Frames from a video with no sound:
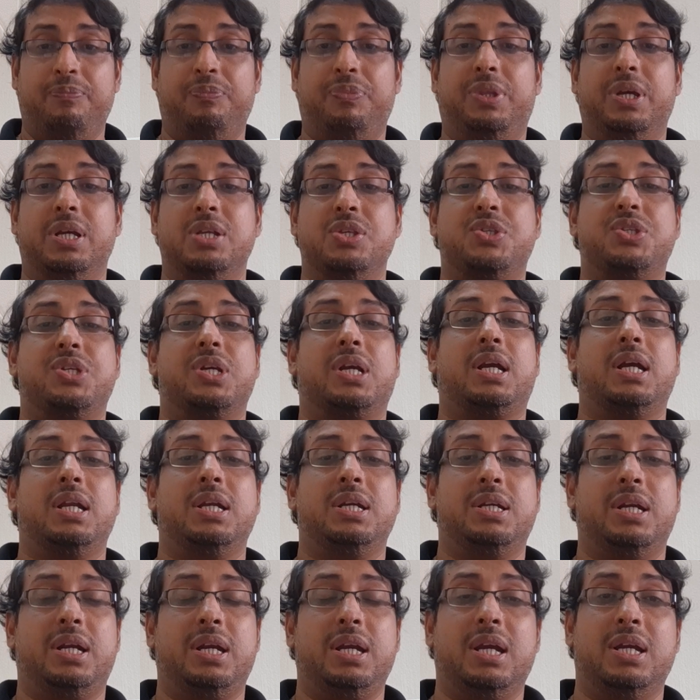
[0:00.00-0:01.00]
then
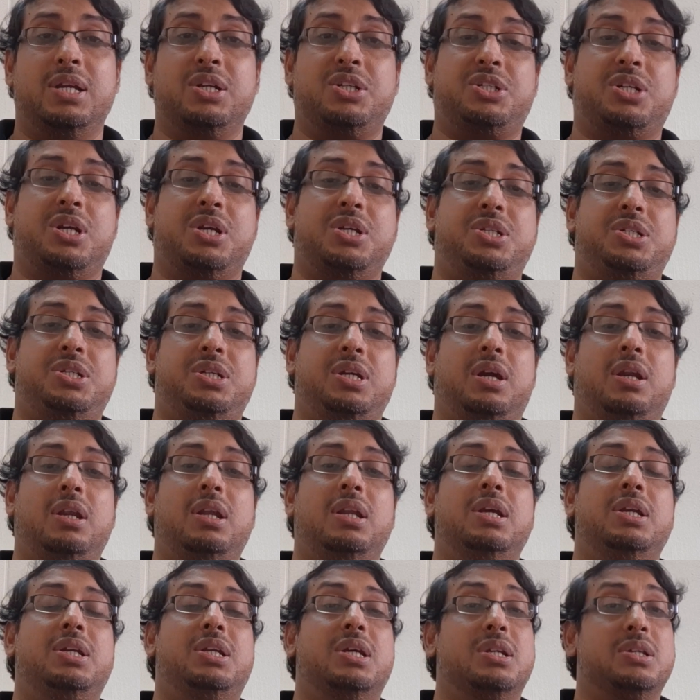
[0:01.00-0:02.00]
secondary and tertiary
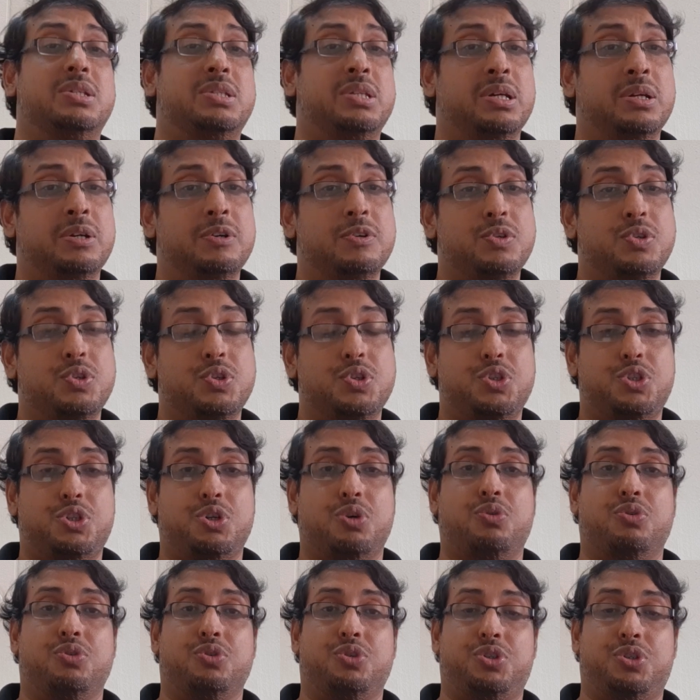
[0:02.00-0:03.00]
literature
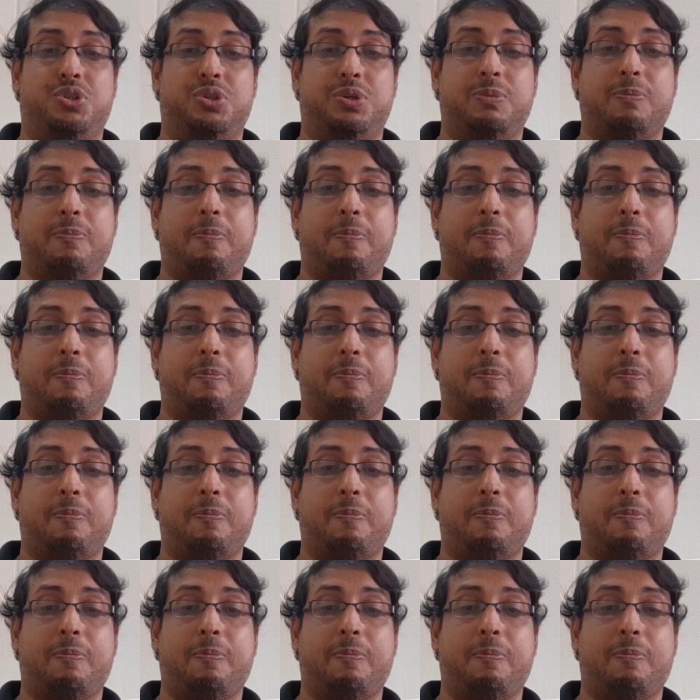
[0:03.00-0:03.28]
source.